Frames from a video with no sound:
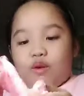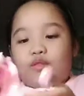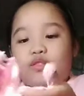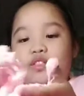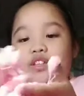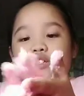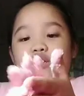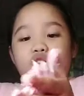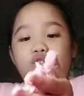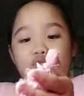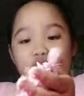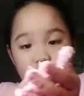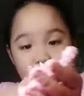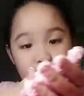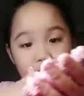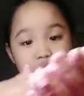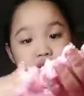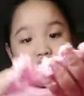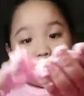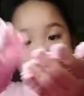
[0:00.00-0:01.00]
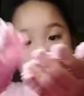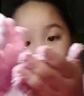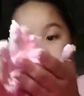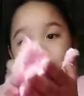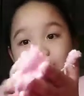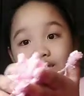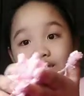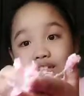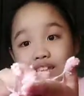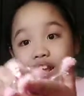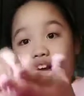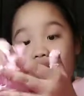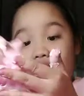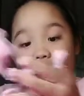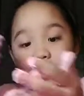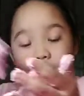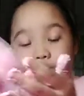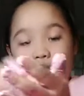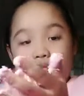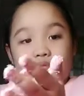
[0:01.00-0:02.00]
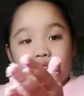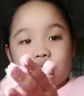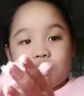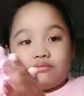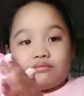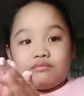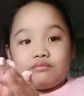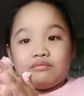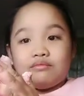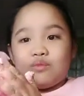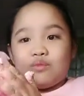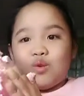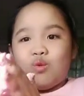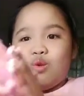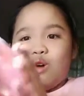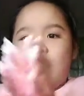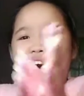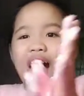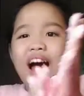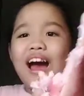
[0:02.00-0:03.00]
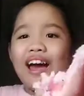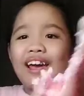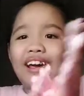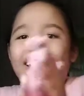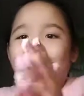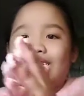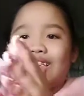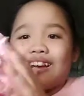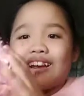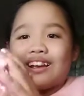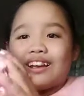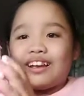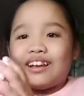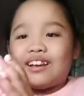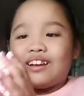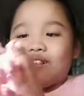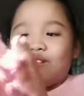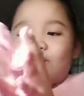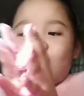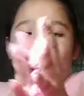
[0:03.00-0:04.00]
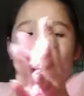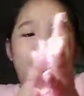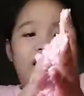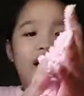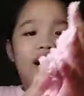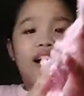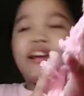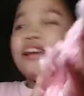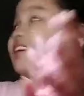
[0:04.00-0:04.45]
This is super strong slime. Why? Why?